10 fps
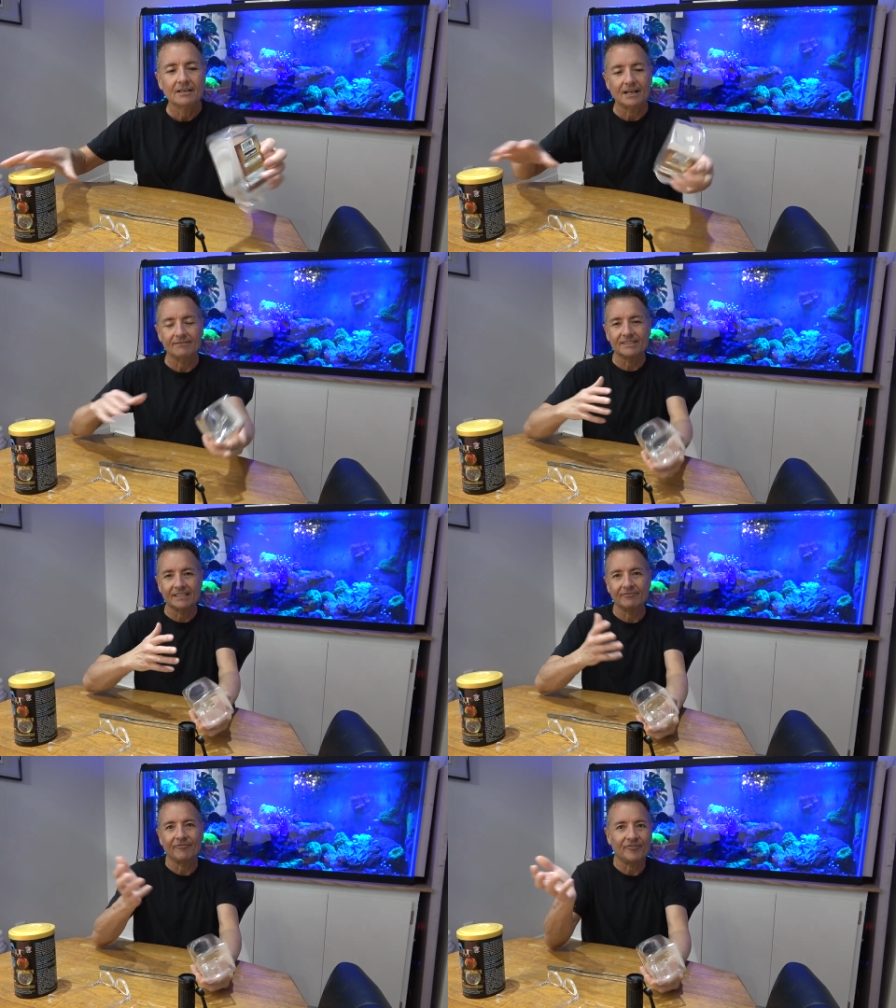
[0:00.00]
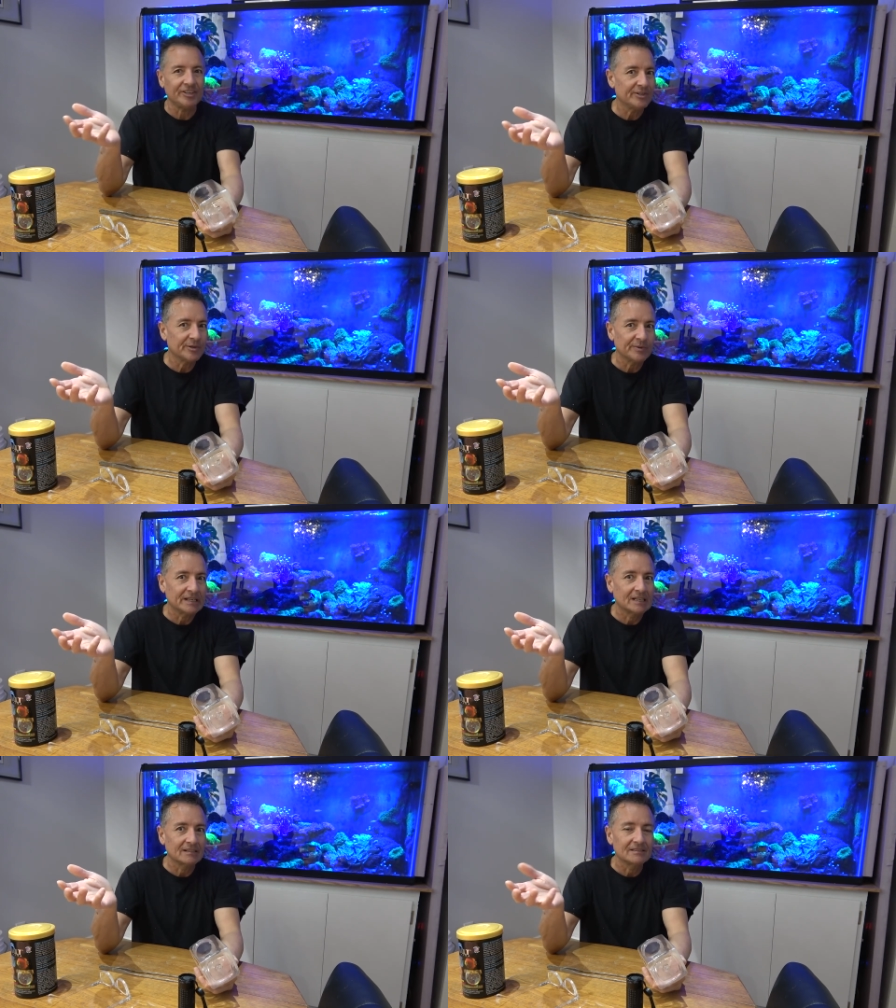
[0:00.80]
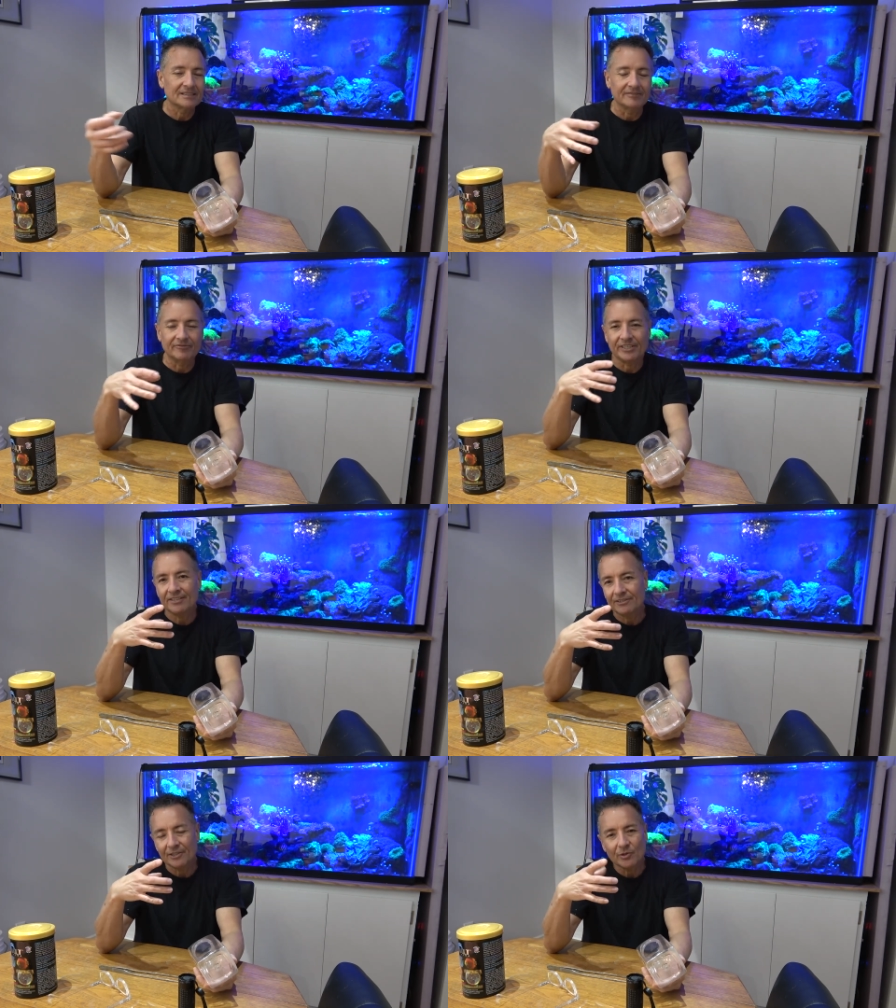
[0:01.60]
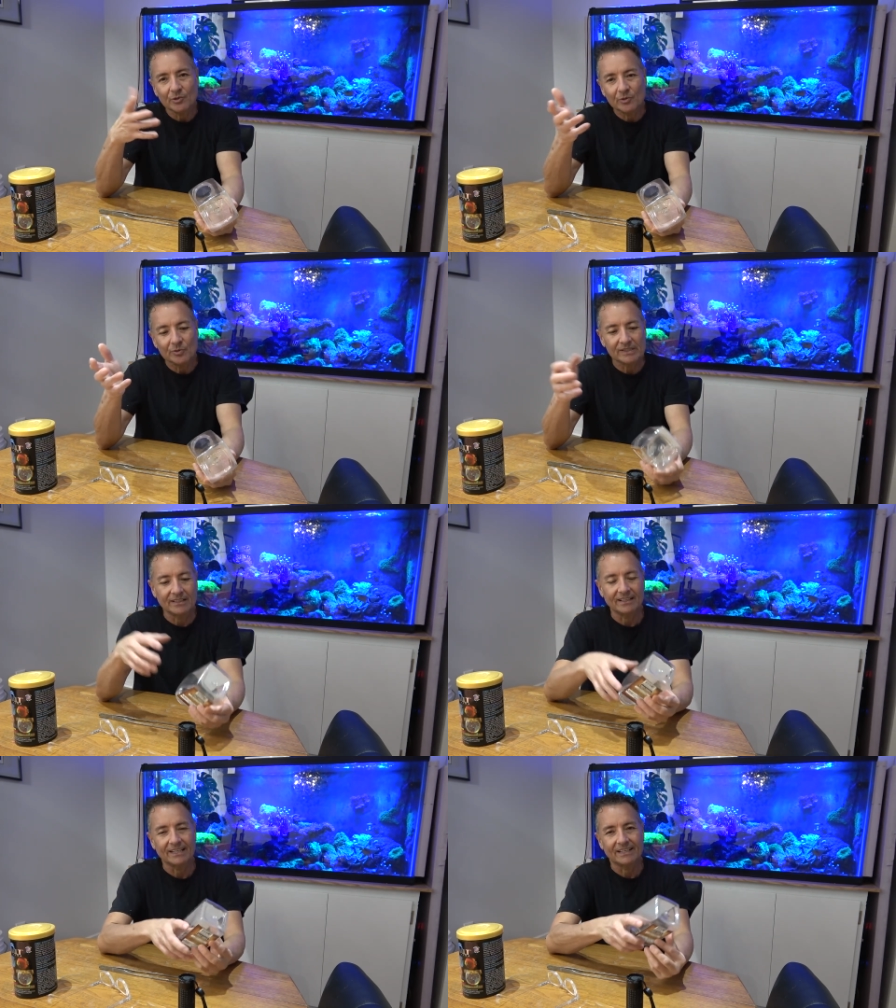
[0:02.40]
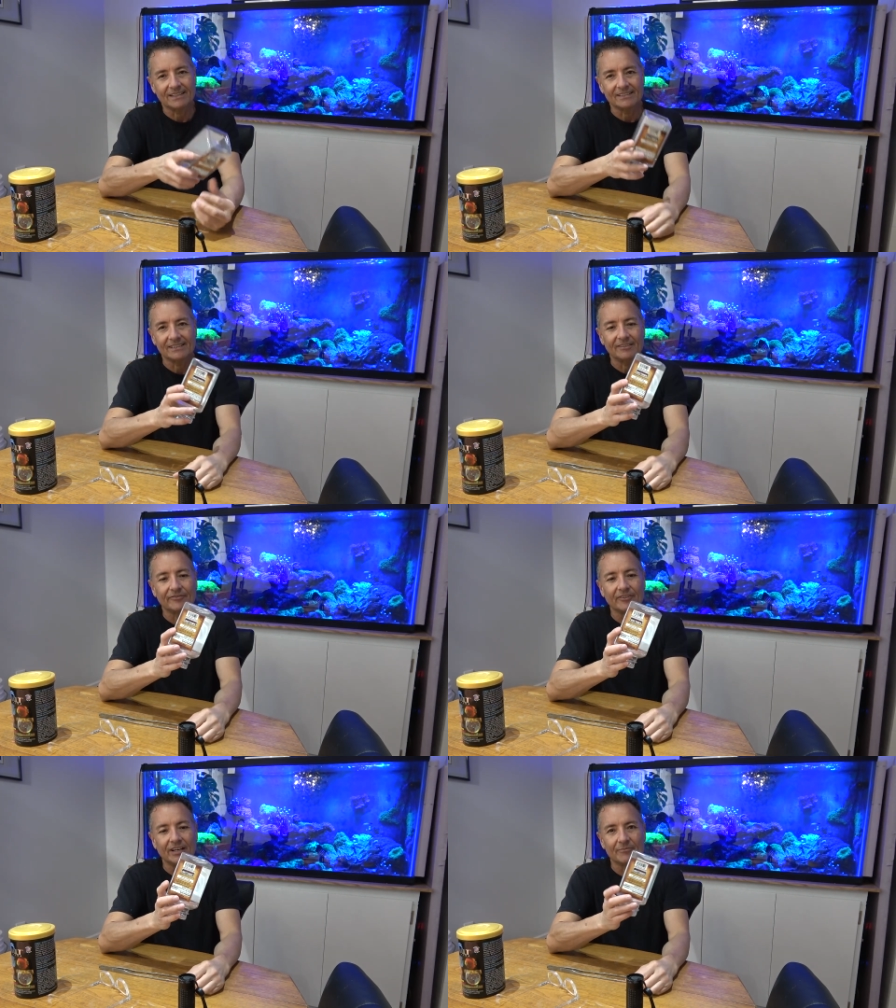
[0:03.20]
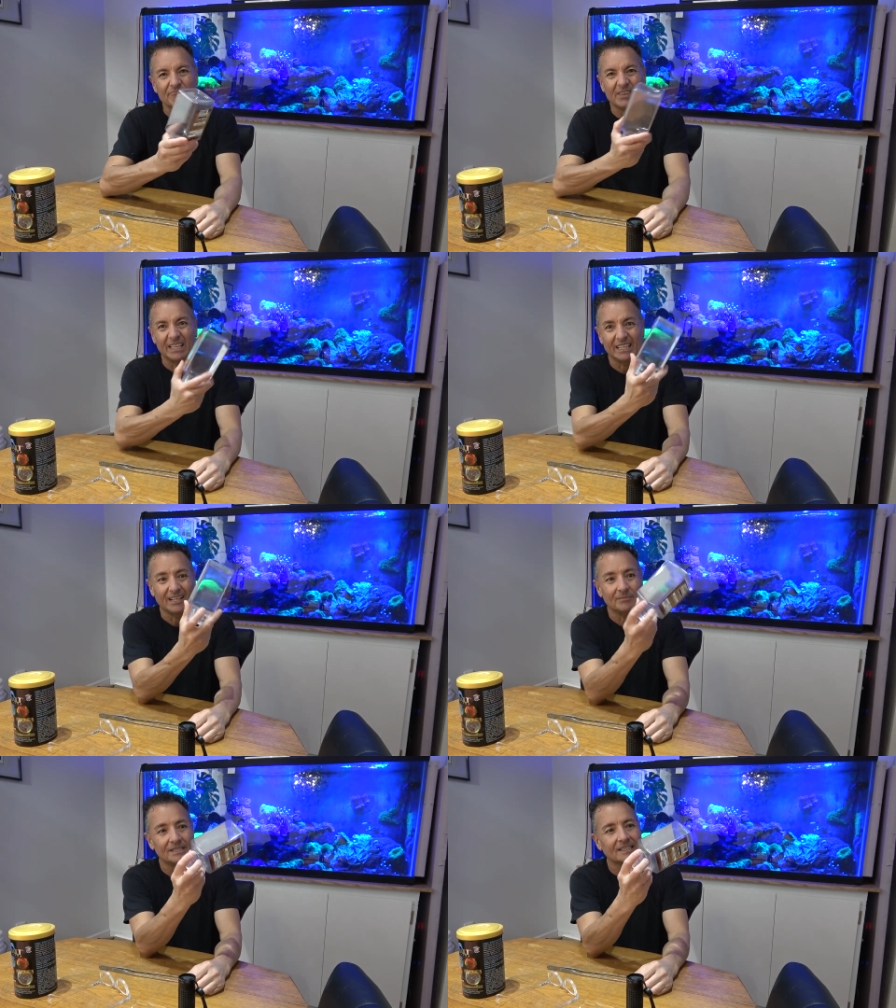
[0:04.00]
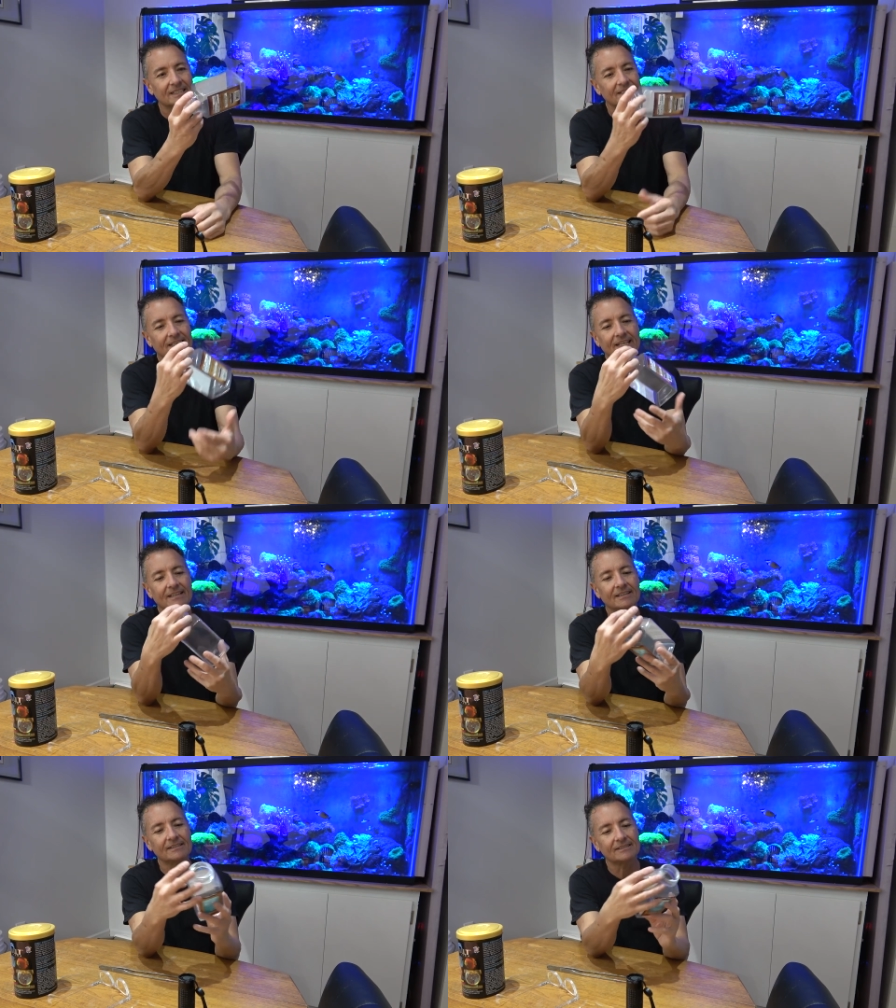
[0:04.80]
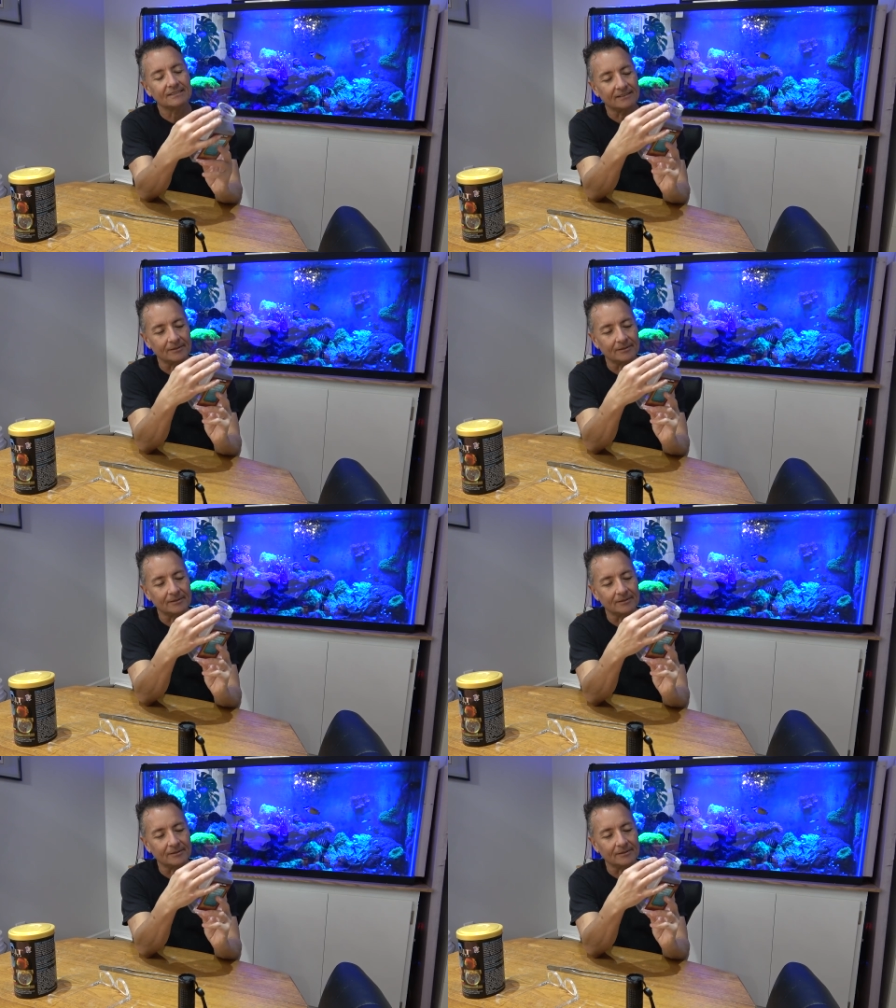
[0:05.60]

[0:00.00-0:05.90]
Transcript: I've seen feeder rings and feeder tubes and all that kind of stuff. I think I'm just gonna take this,